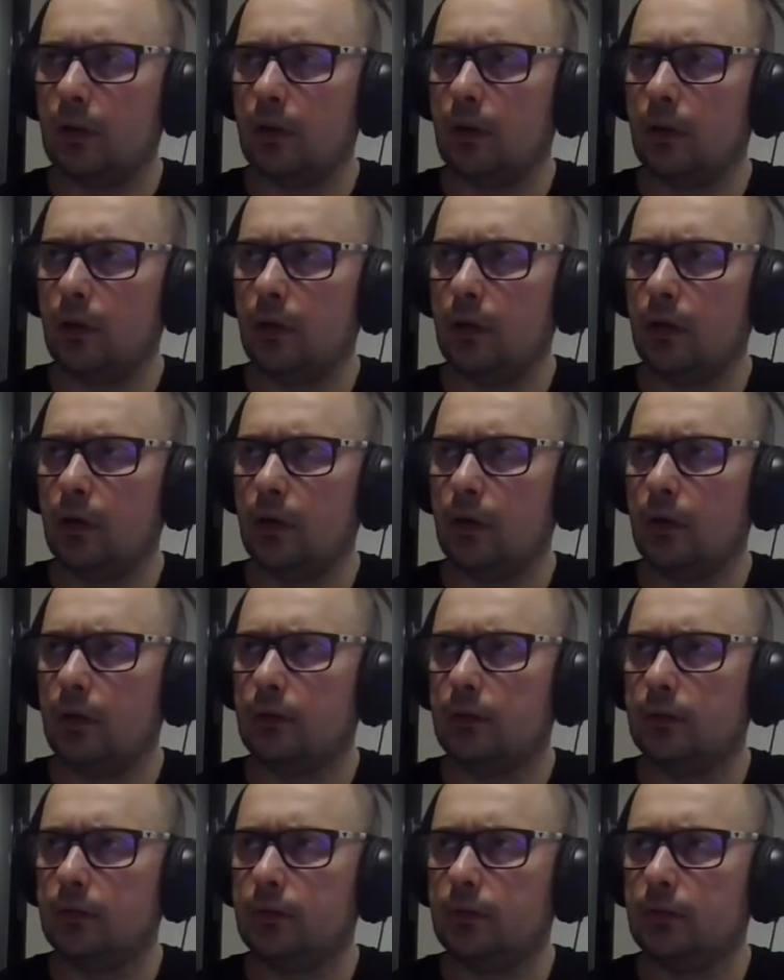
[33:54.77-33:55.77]
Uh,
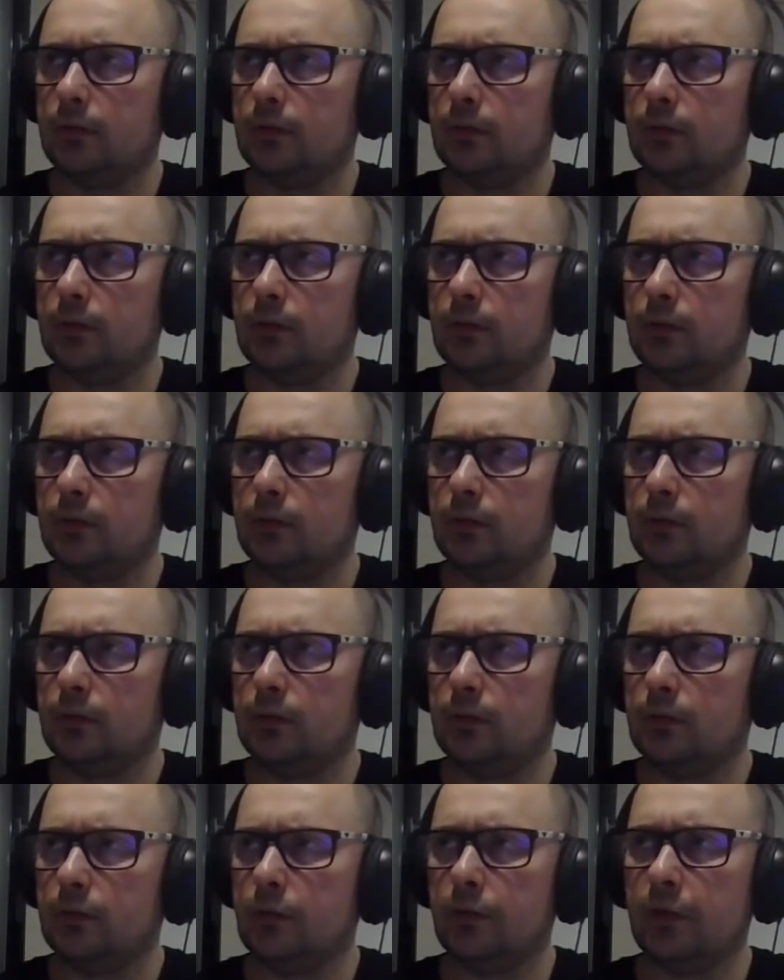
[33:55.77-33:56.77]

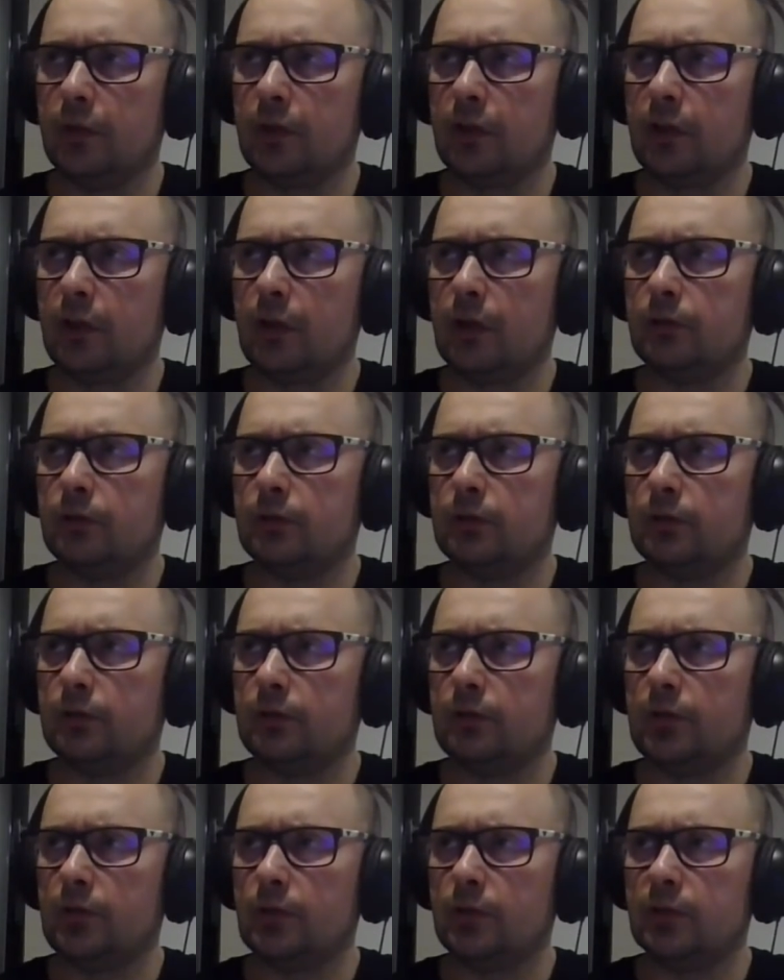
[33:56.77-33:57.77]
to the crown. So
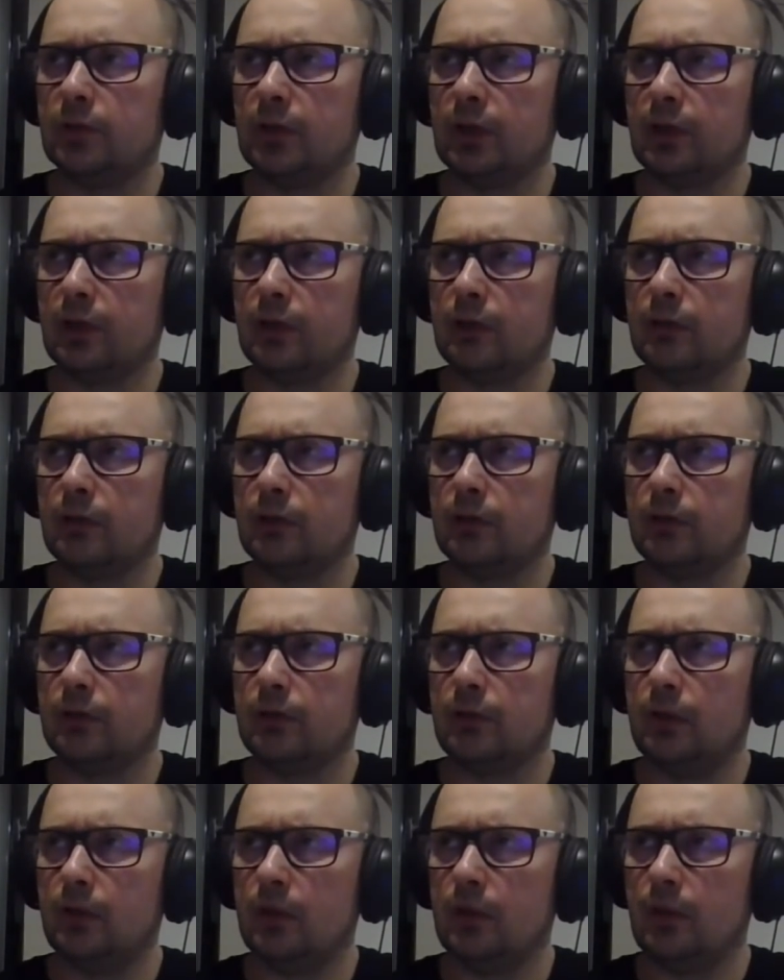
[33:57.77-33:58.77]
he was like,
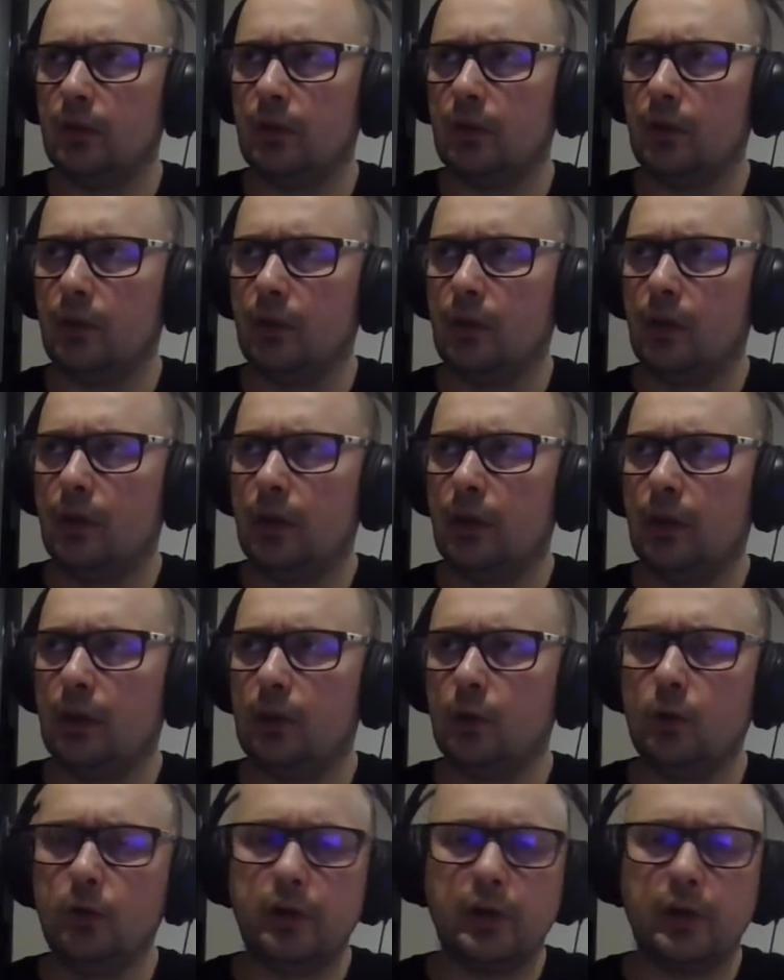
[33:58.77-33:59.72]
and all the